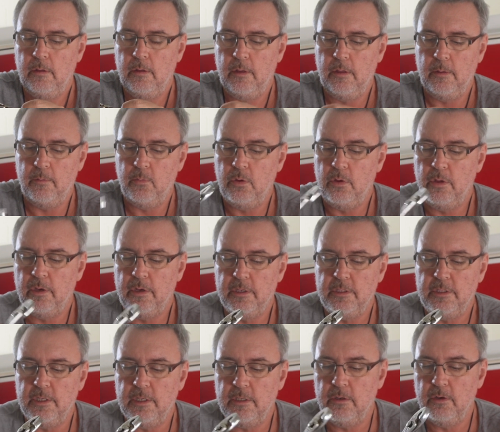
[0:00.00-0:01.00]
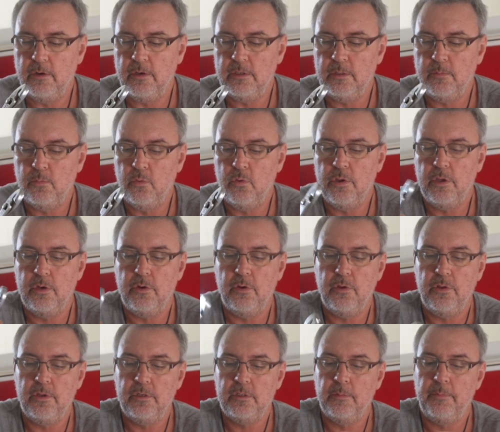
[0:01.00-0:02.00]
And the more, like I said guys, the more you
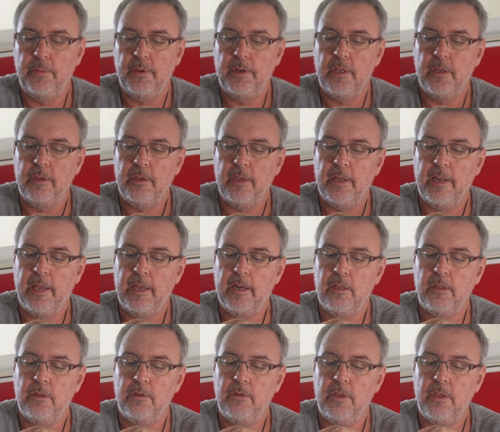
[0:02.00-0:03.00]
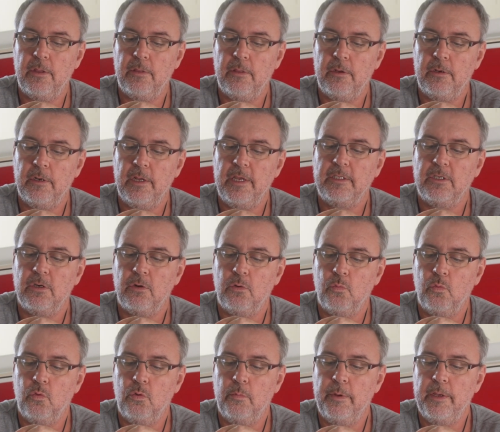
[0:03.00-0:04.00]
do this, the better you get at it, the neater
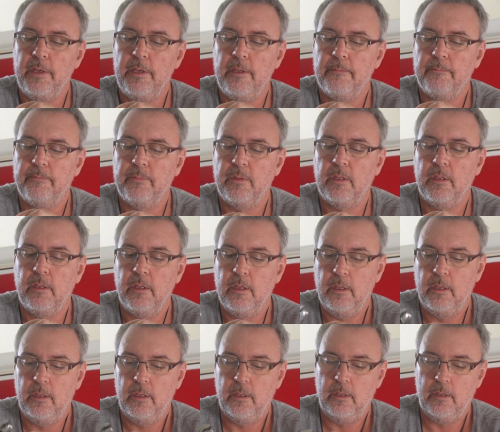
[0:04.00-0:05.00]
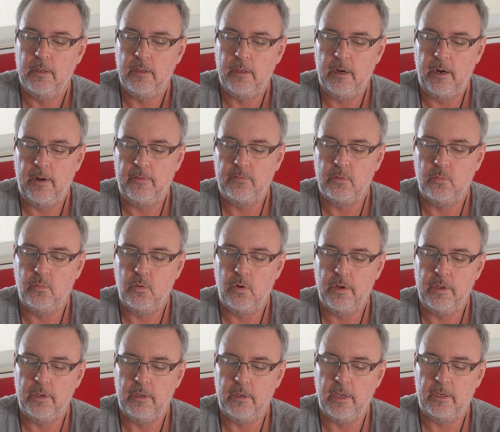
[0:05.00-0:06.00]
it will be. And after a
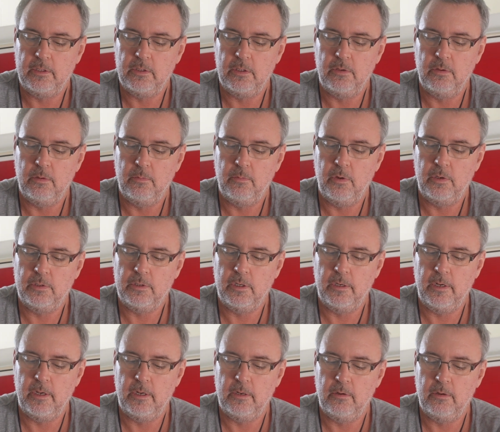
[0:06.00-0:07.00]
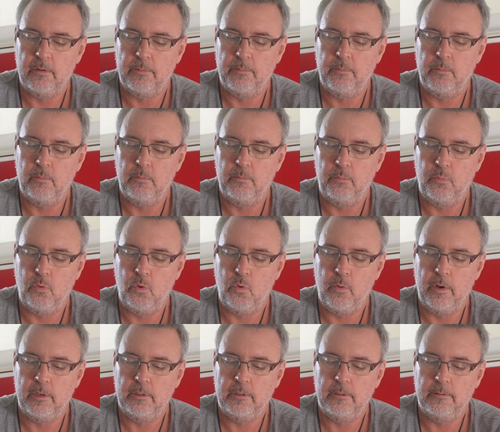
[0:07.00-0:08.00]
while you can actually do them nice and neat like bought
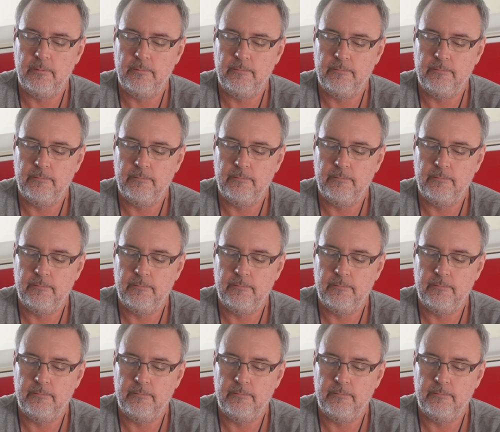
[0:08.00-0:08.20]
ones.